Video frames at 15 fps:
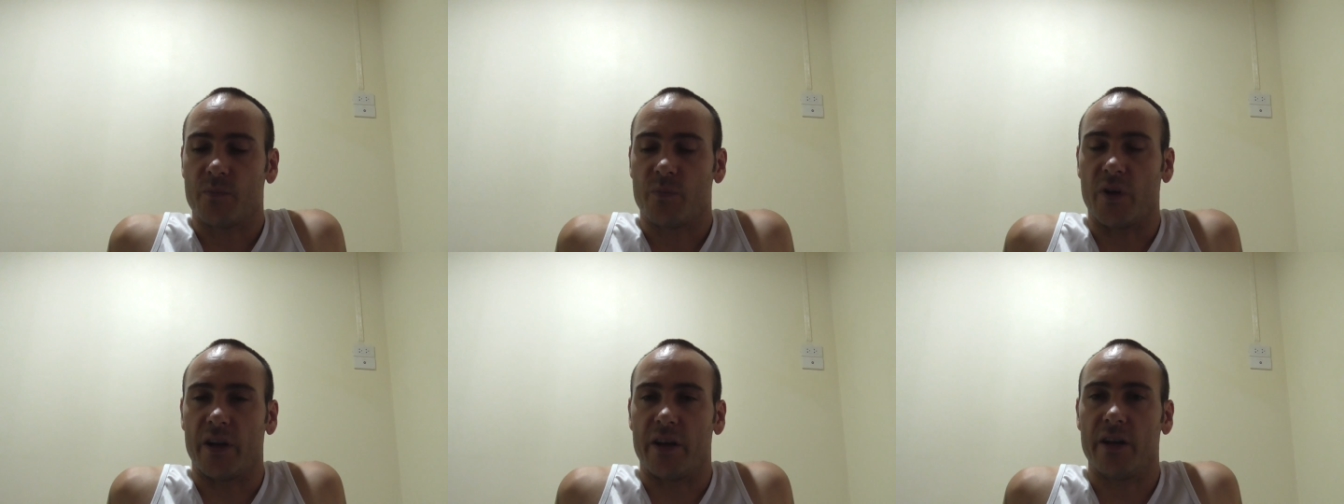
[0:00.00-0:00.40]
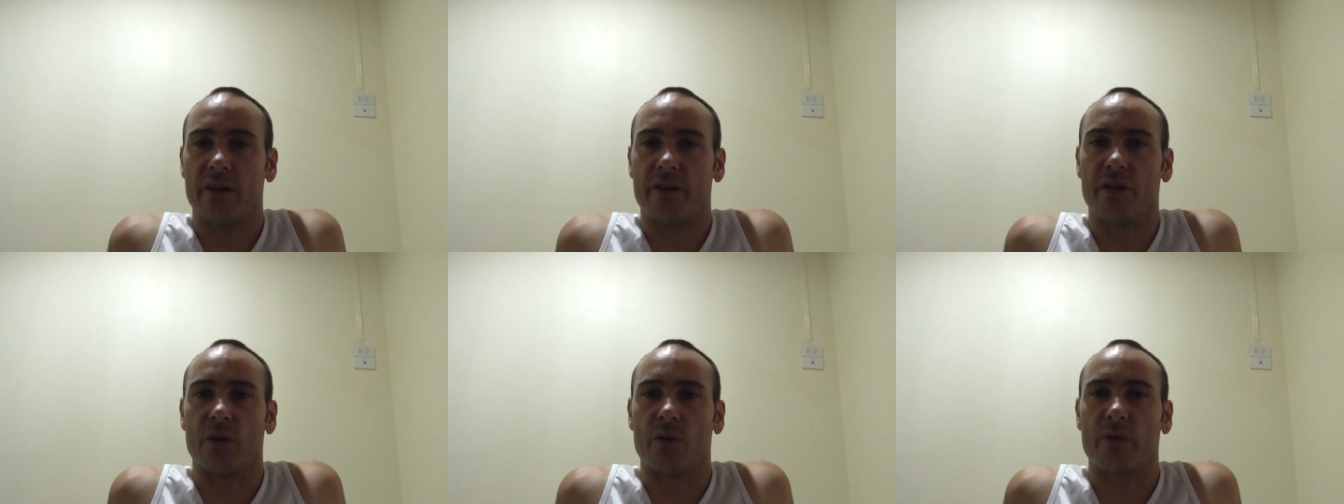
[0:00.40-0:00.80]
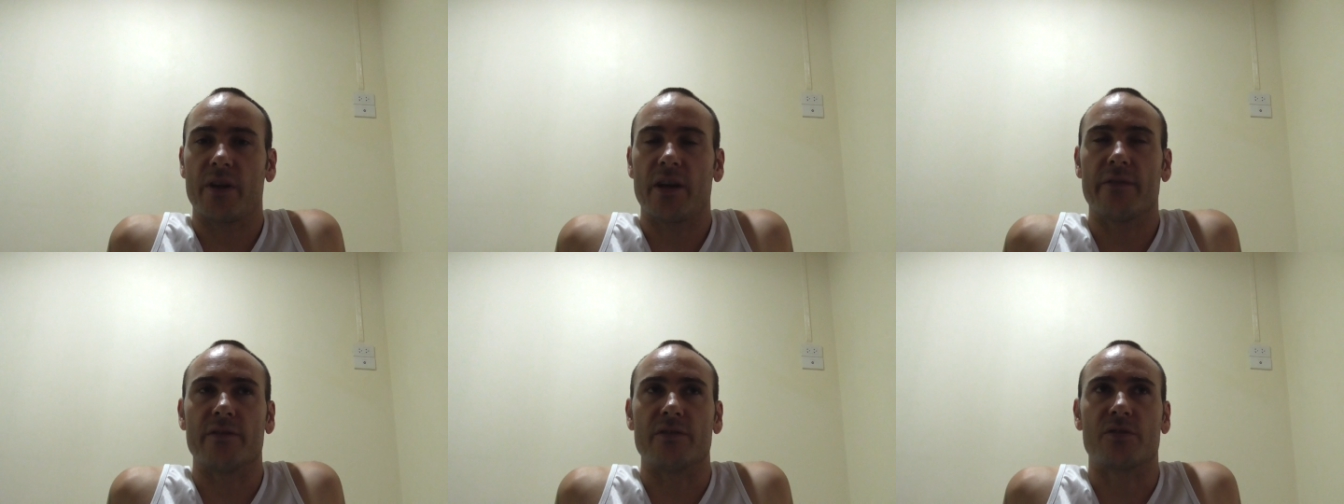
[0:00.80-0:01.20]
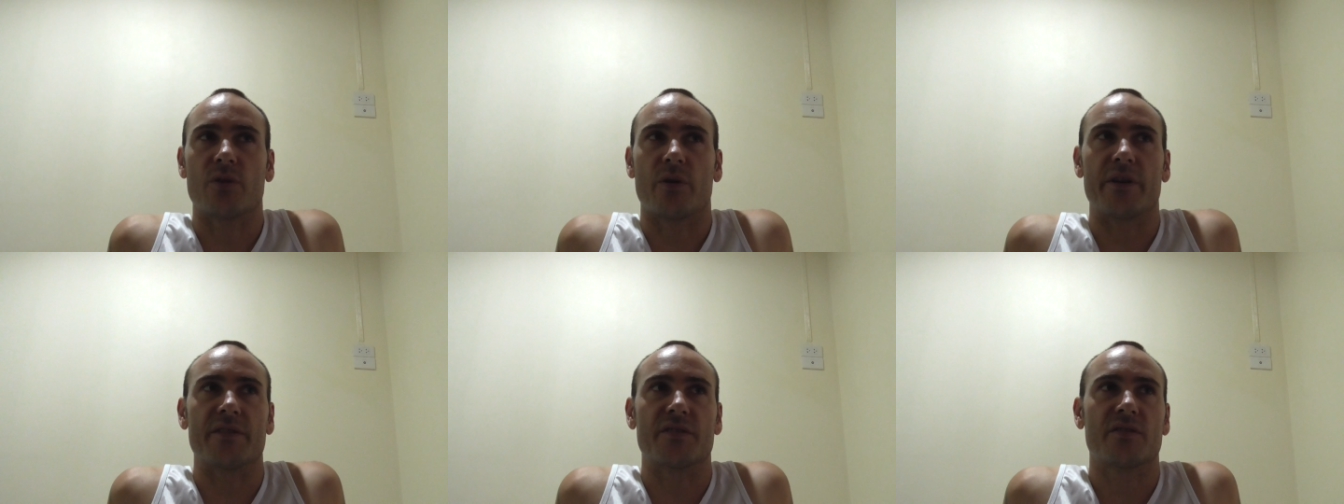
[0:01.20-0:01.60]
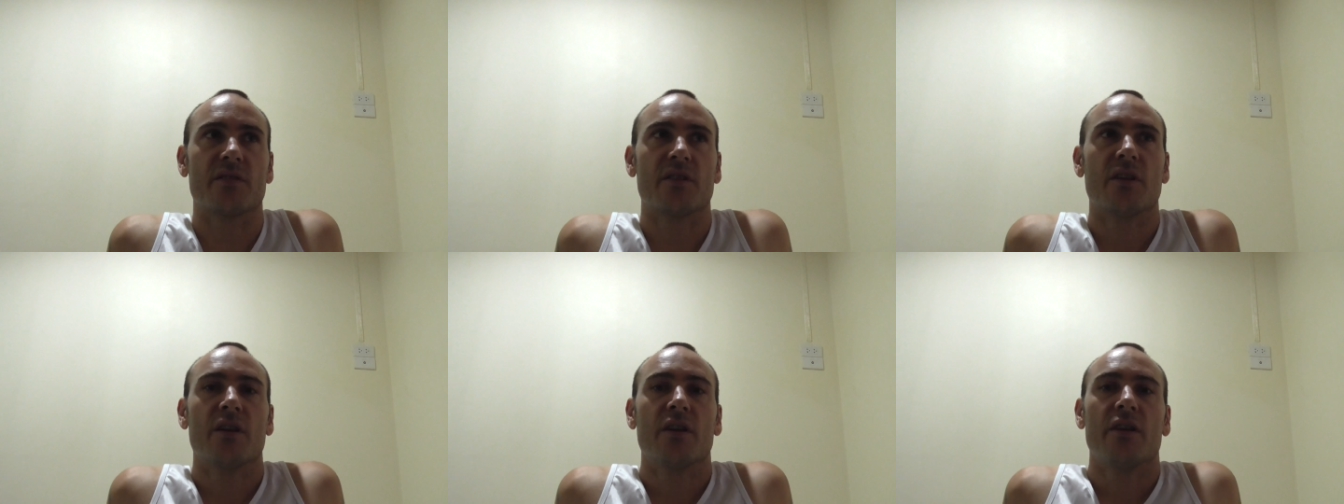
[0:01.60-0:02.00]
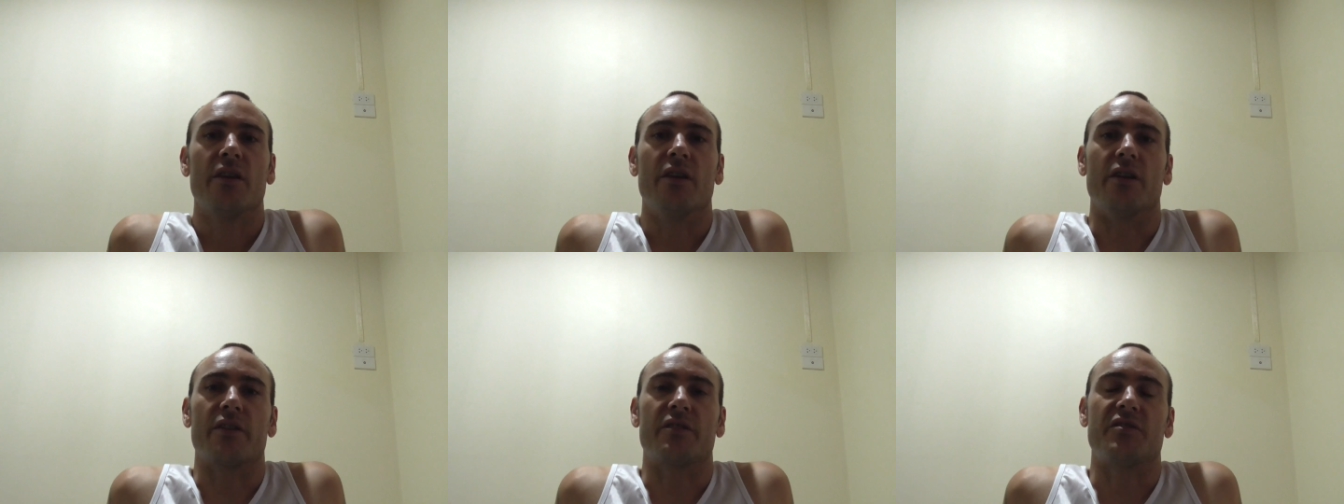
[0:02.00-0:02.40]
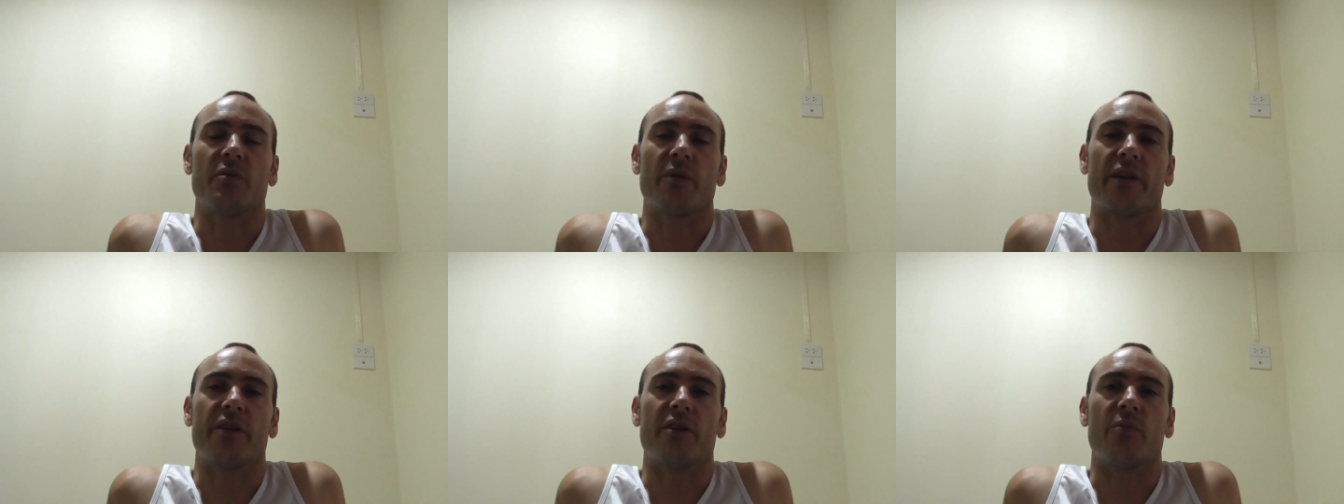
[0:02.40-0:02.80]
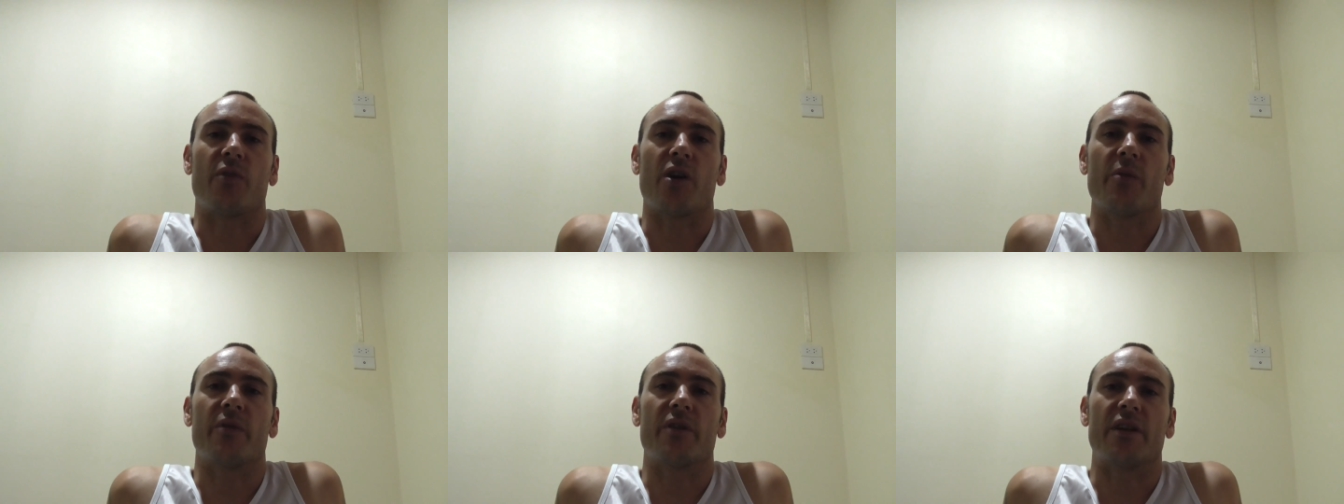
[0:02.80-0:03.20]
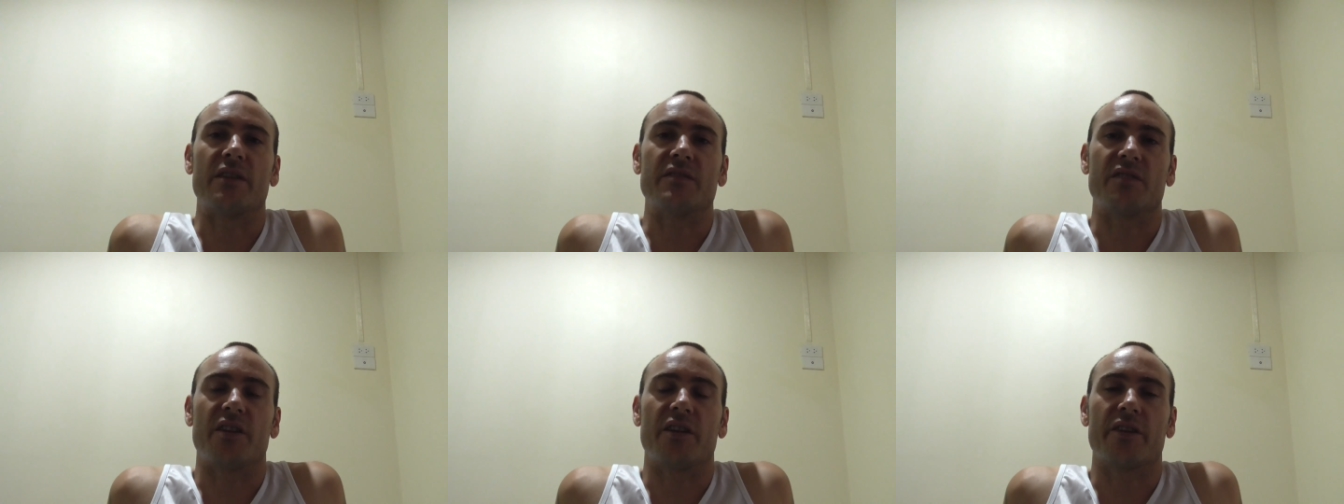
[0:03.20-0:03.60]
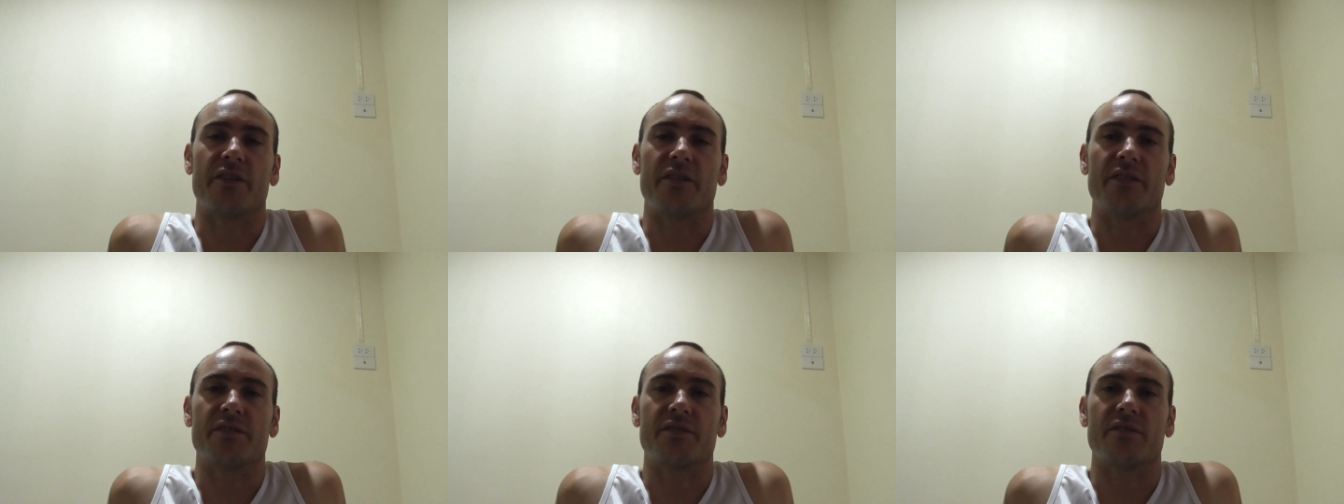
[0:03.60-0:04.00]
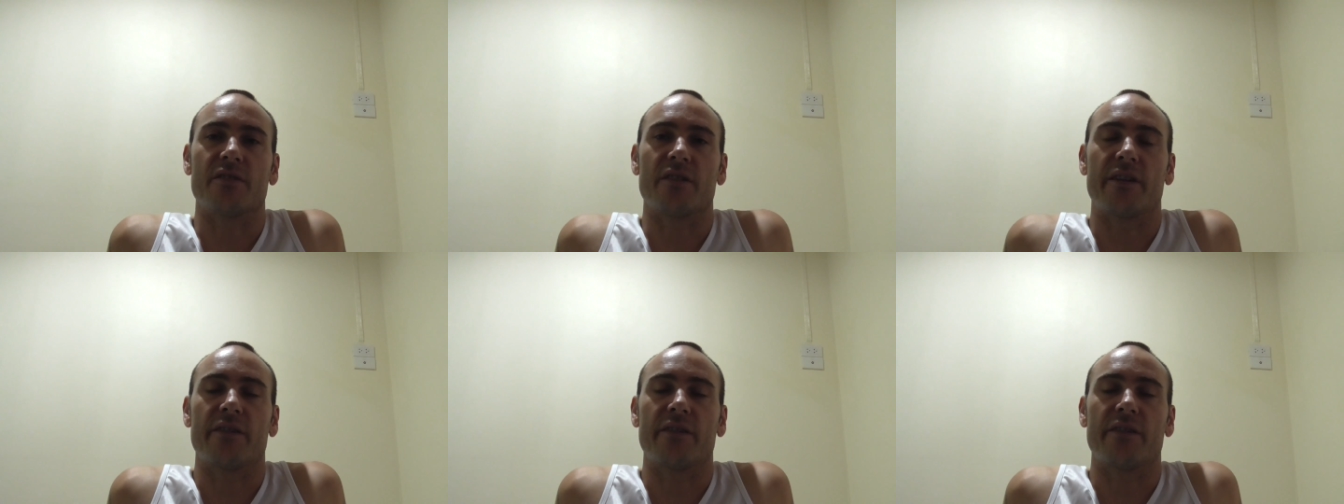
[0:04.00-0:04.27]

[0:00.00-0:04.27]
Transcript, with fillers: But here, you don't really have a choice, you know, because you rent an apartment as an air conditioner.